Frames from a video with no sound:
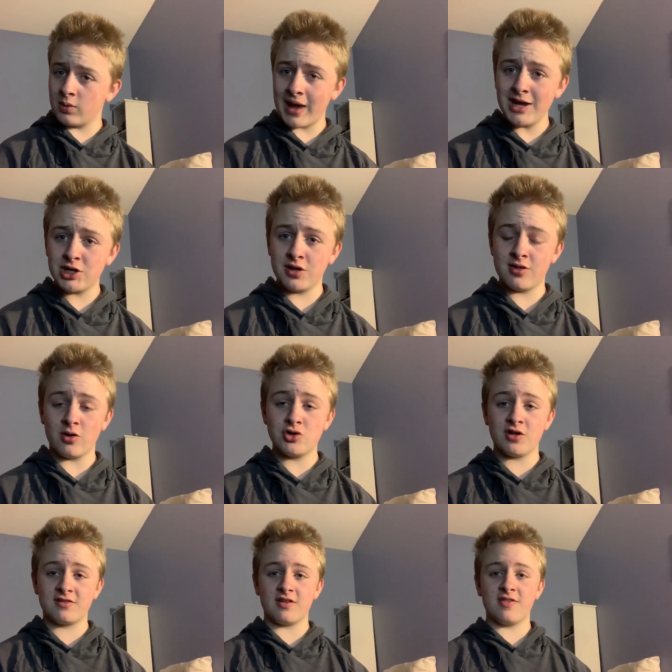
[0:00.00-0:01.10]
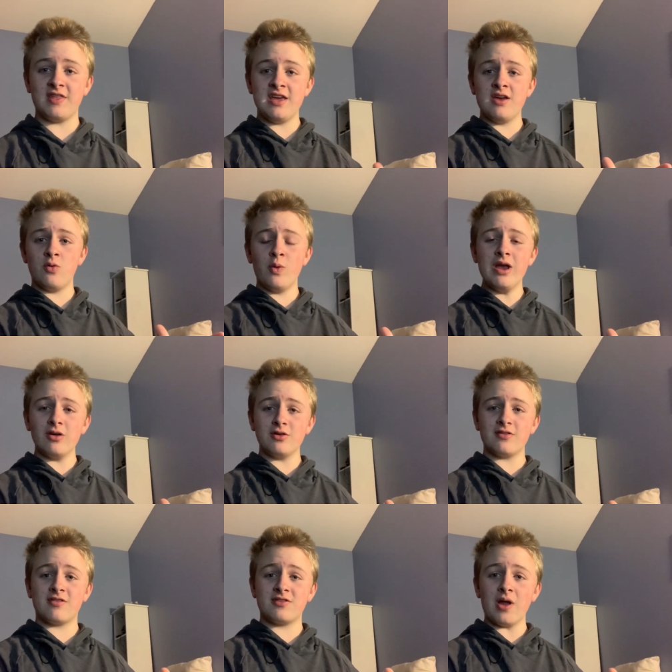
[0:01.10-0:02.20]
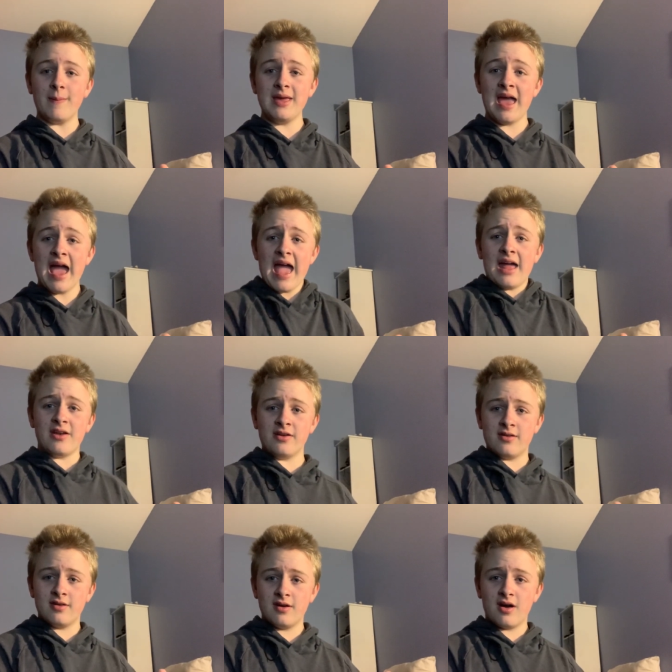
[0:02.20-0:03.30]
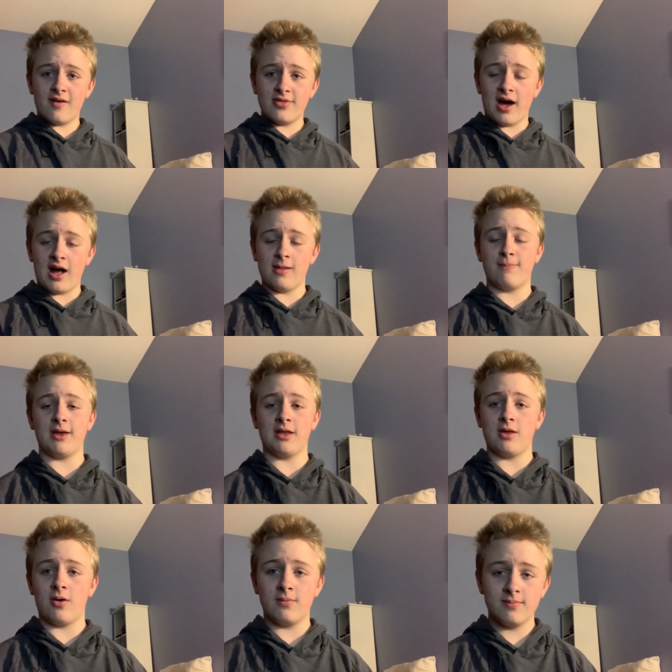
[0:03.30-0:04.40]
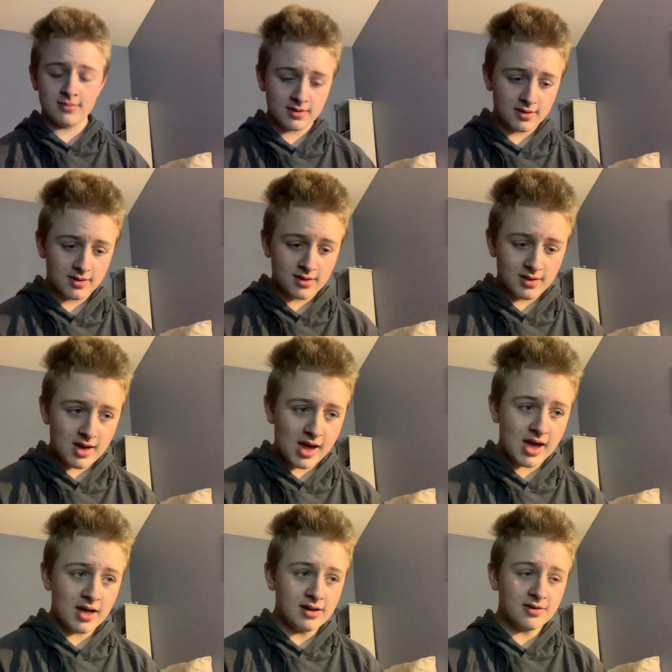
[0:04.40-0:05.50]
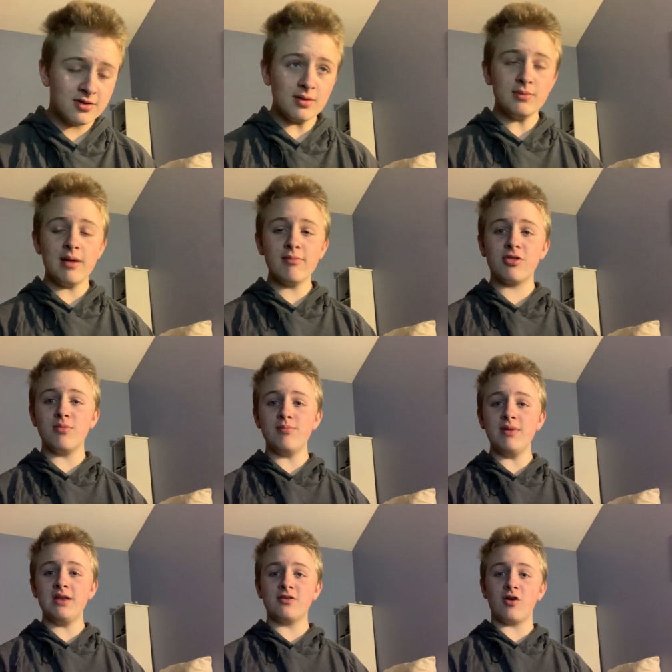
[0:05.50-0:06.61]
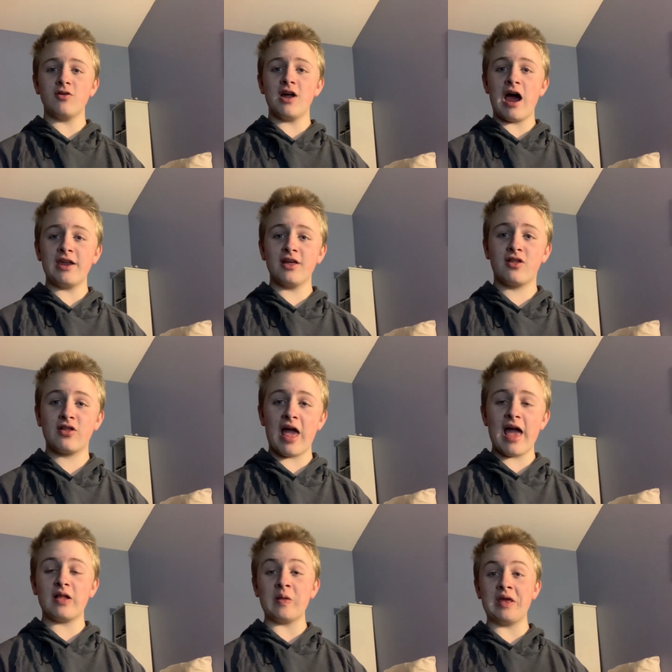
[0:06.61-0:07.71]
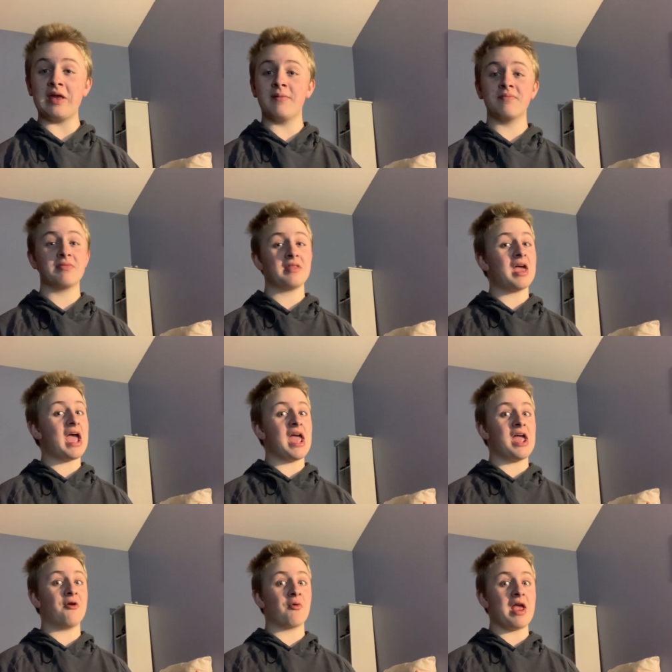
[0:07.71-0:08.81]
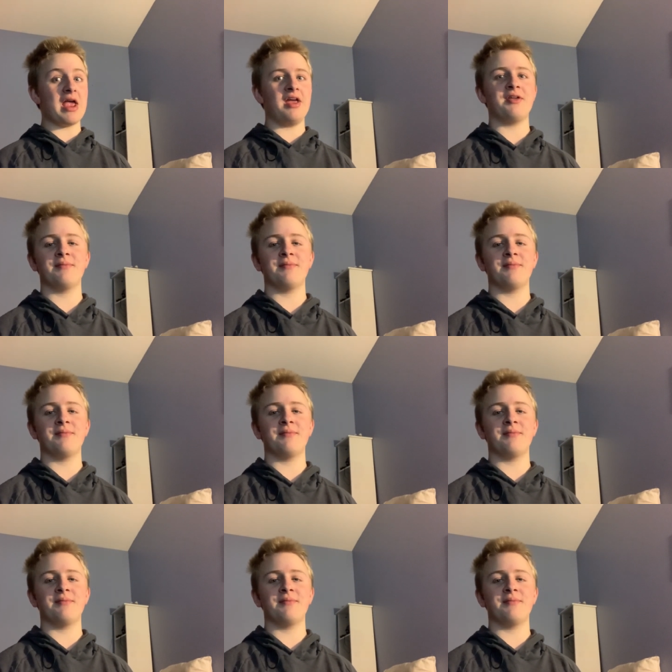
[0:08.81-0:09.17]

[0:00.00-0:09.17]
locations are just the weird stubby end of the jalapeno. And sometimes the meat are not exactly A grade.